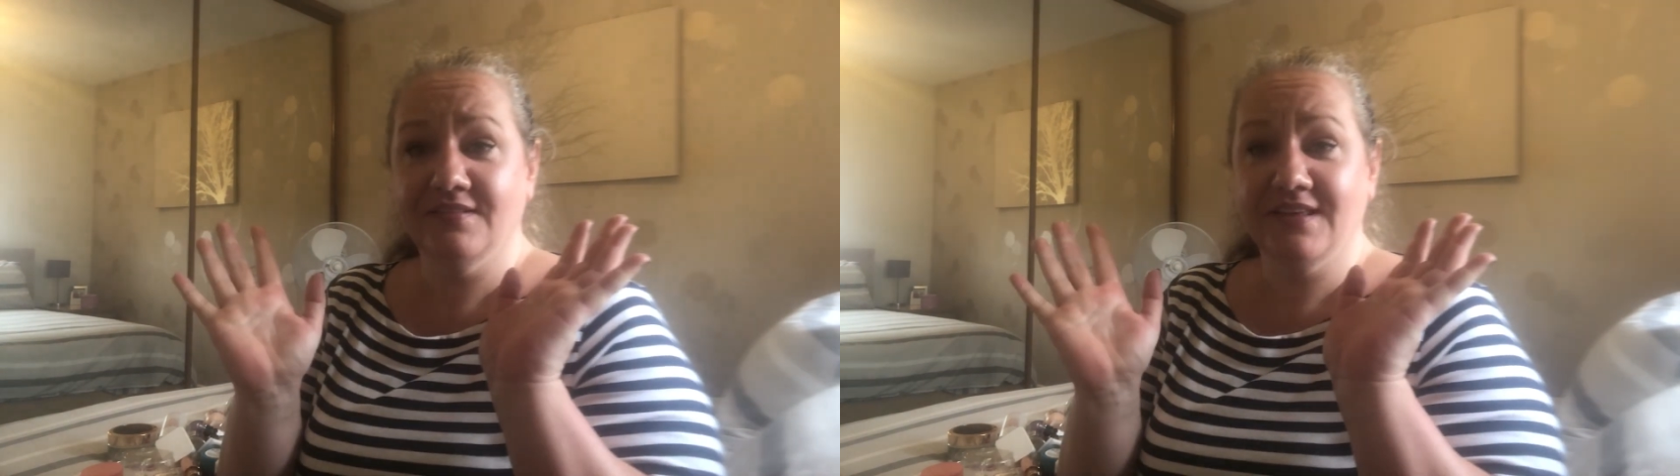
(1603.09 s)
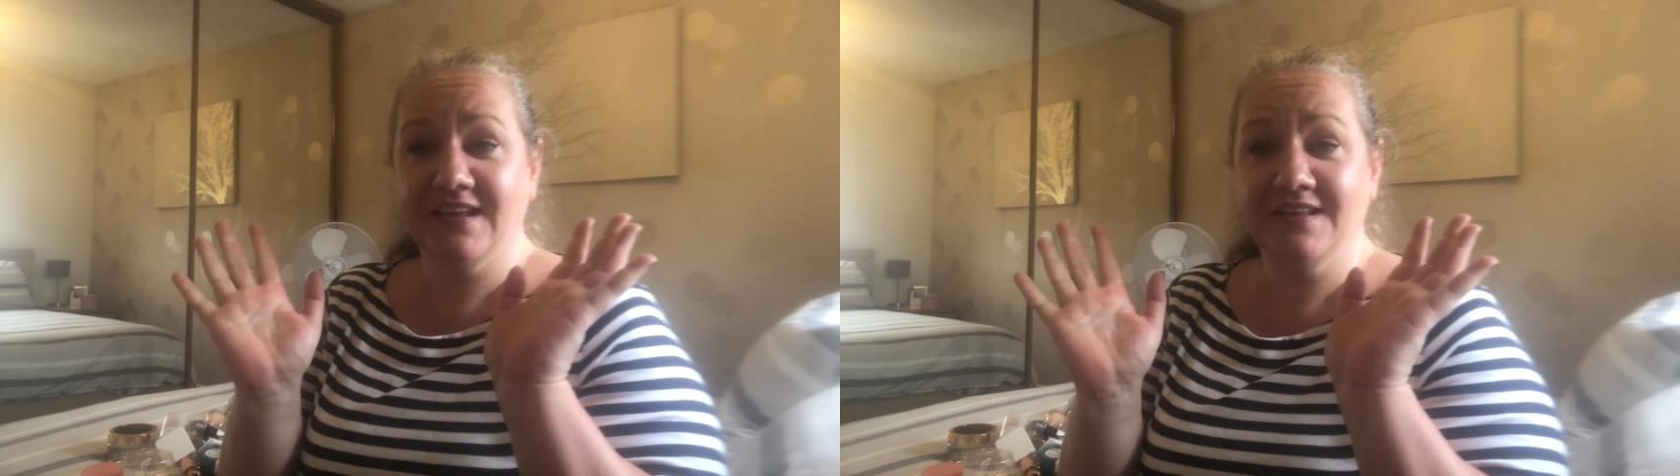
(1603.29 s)

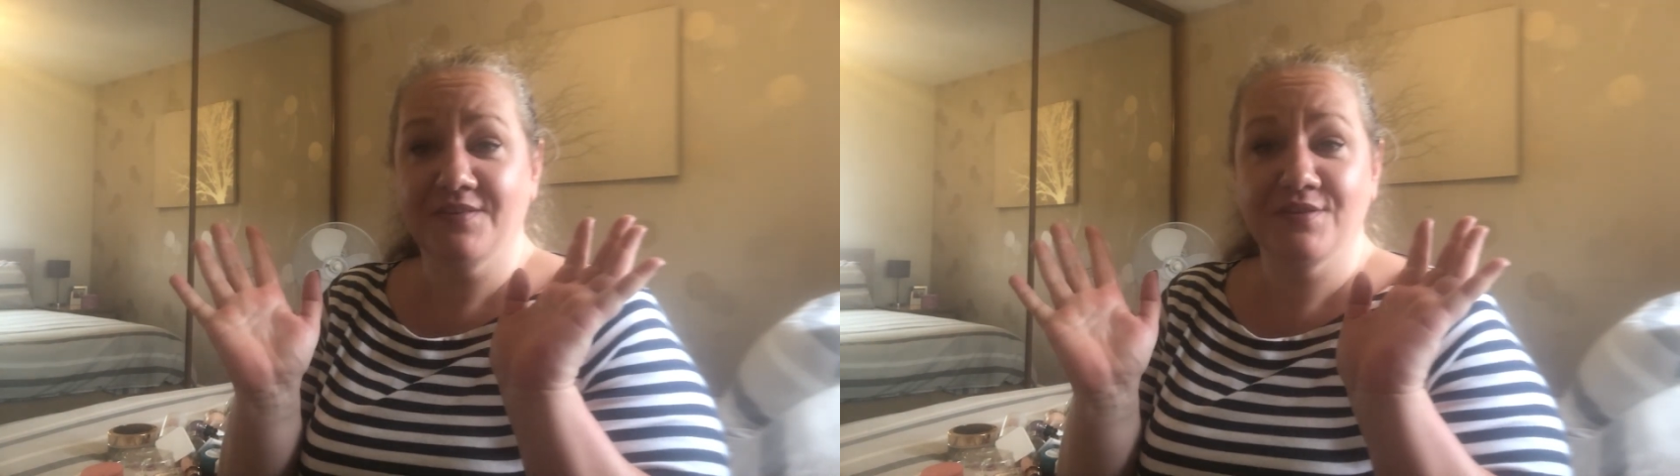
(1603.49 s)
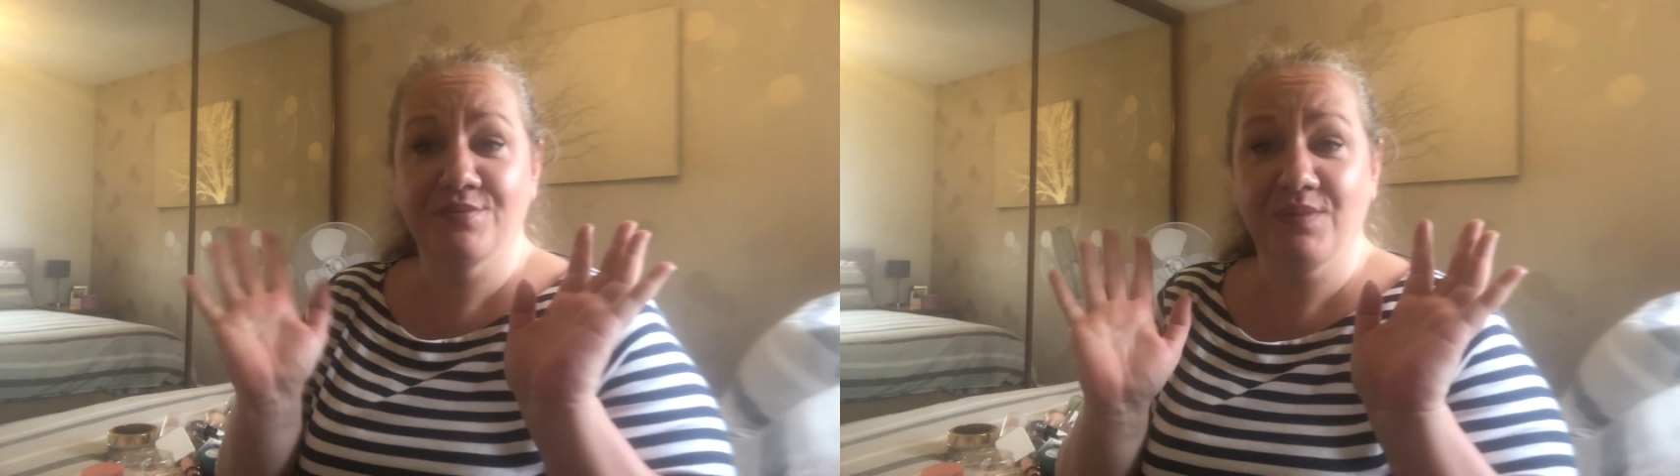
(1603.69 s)
kind
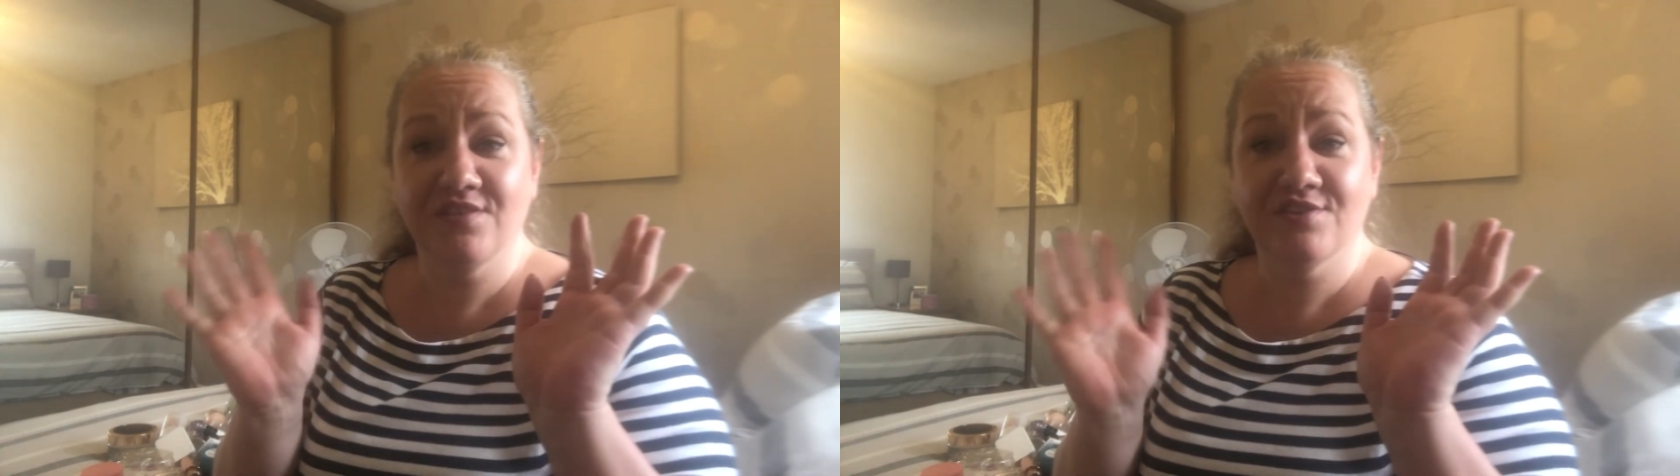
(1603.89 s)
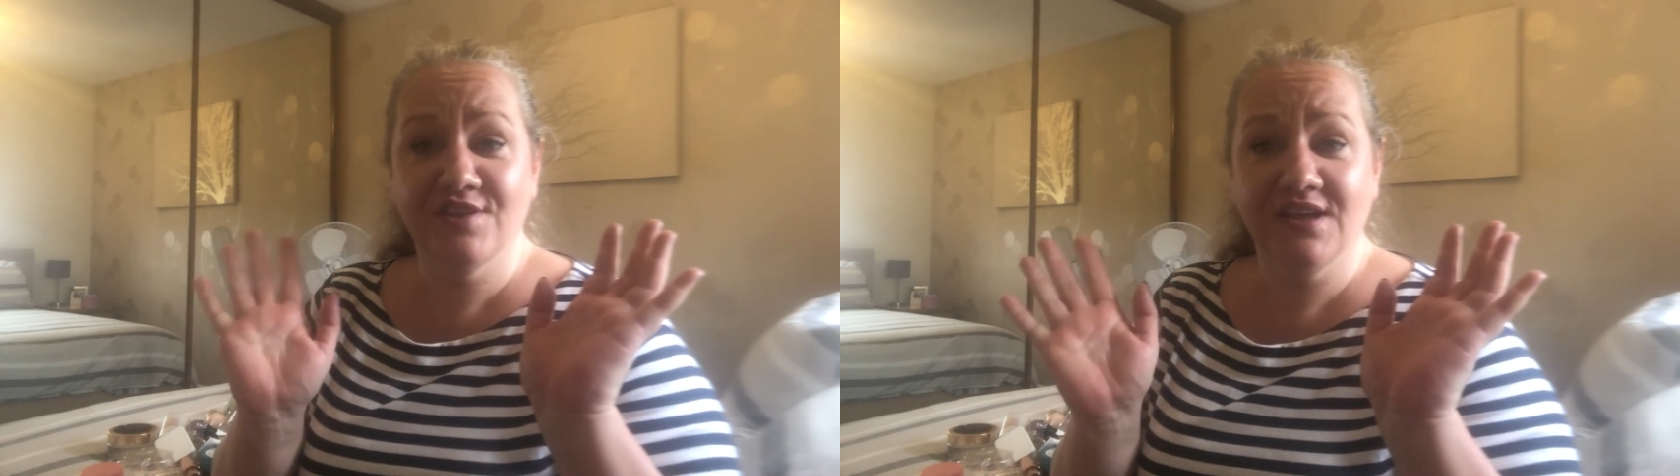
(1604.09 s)
of speak to
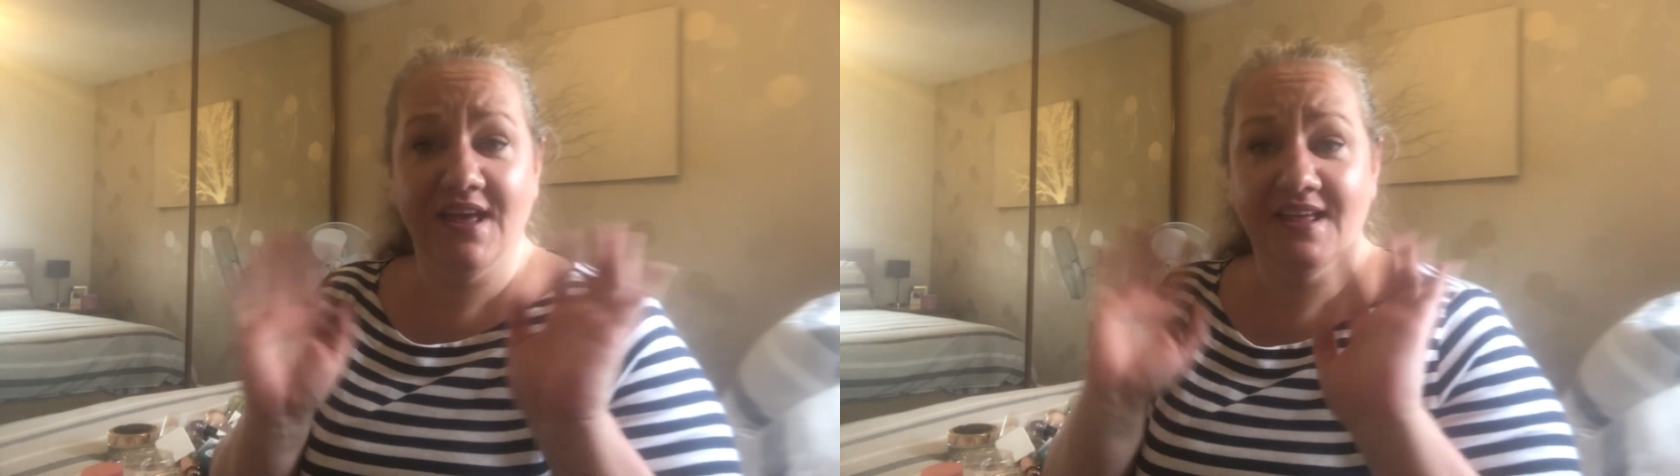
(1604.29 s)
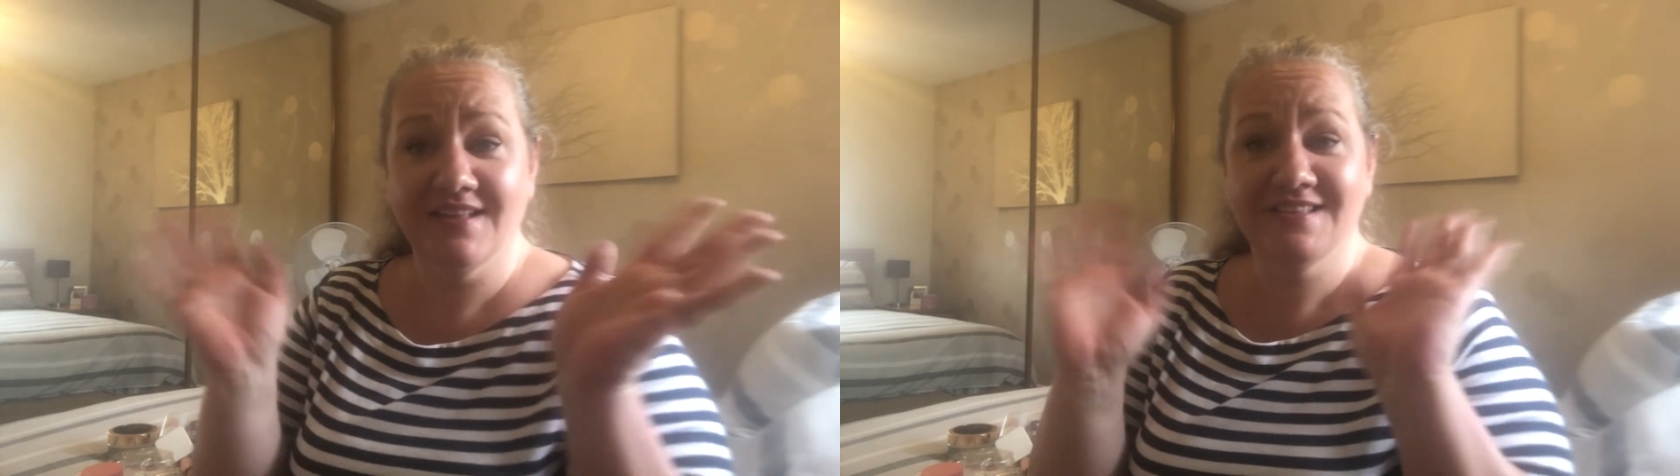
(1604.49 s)
you soon,
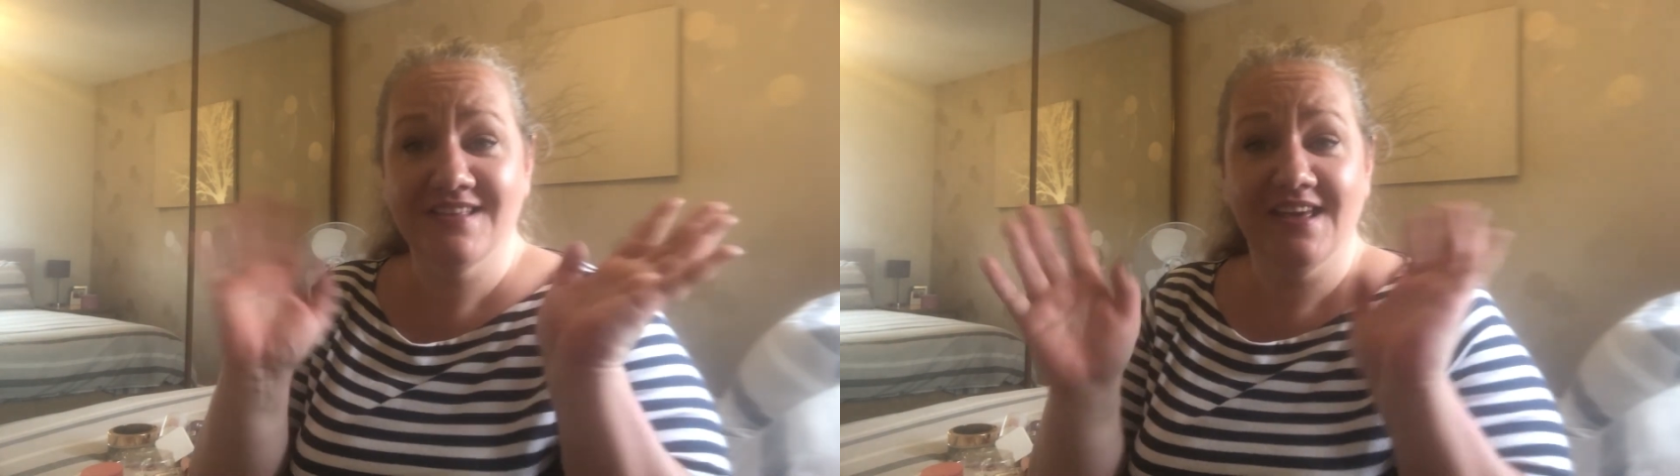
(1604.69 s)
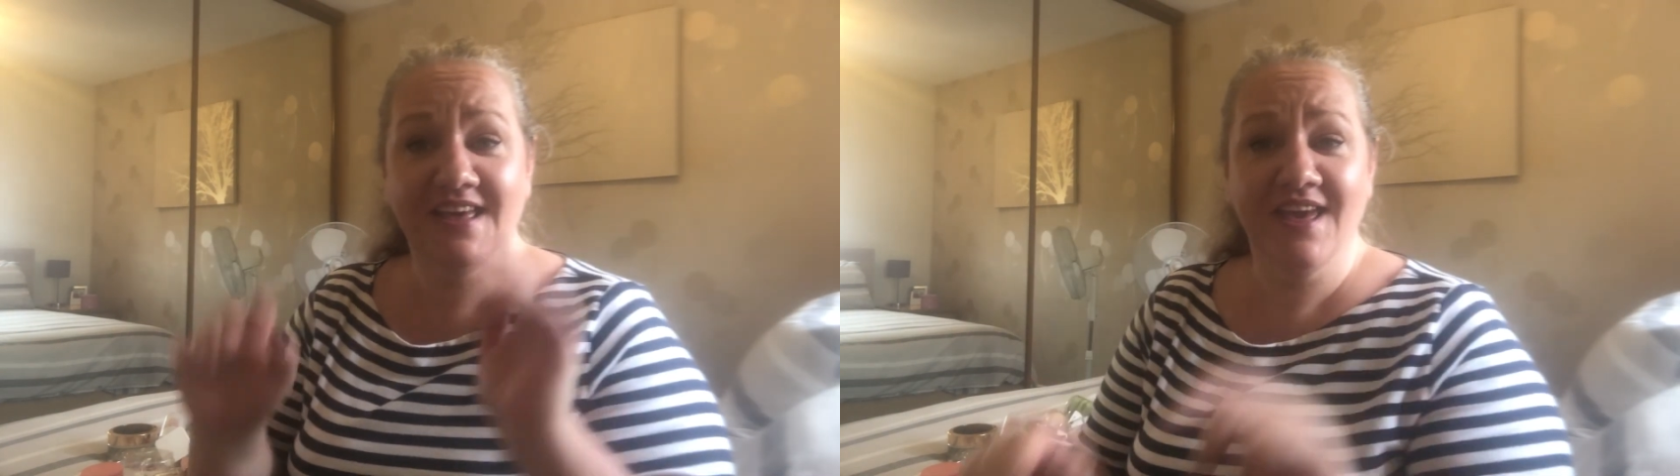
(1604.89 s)
guys.
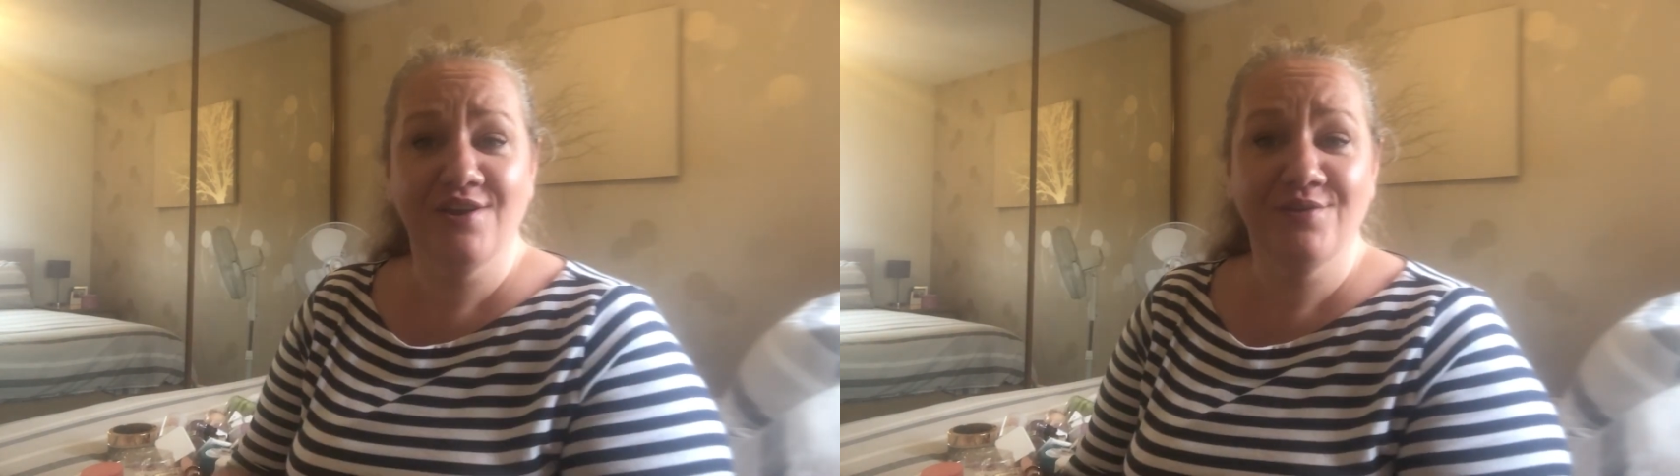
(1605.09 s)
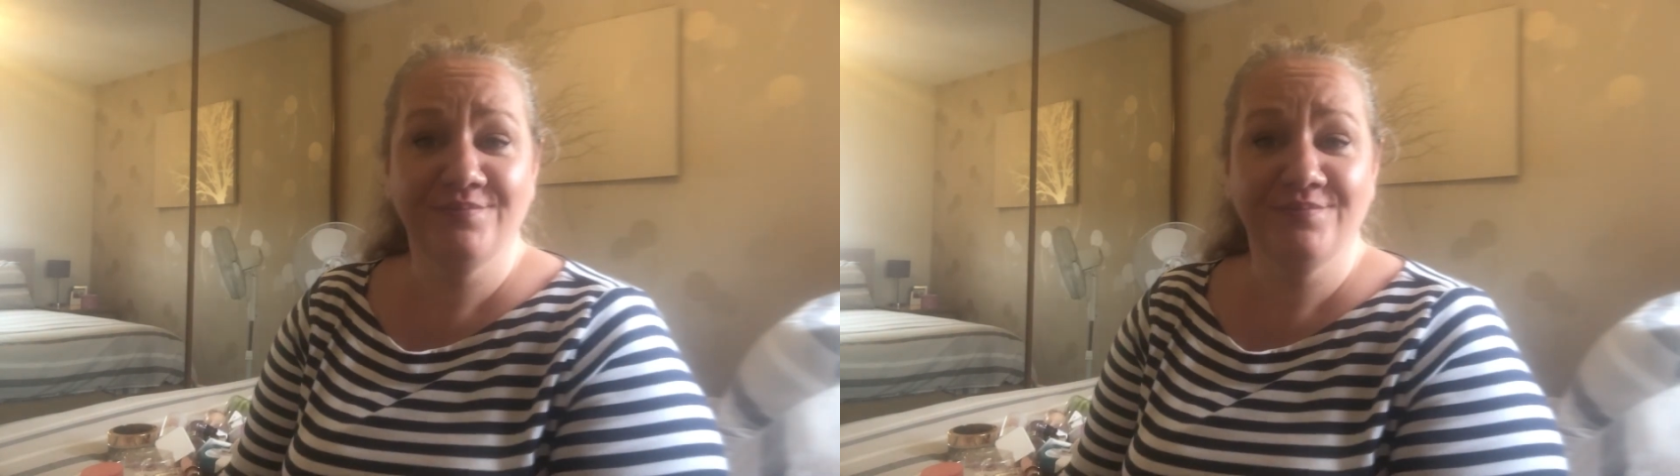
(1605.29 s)
Take care.